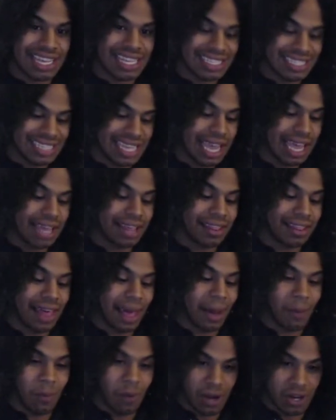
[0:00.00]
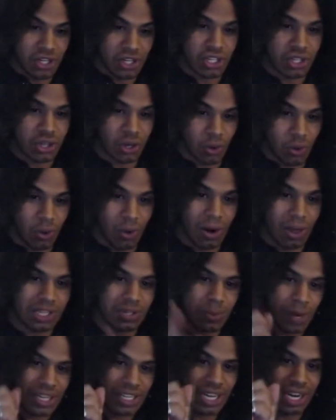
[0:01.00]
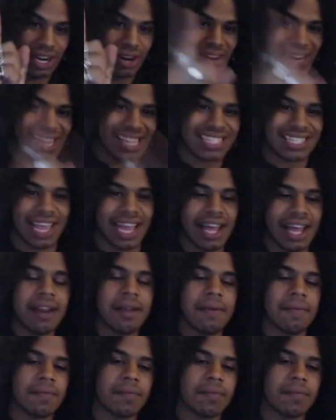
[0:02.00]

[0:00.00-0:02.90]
Saying that one, she's a quartz, which I already said.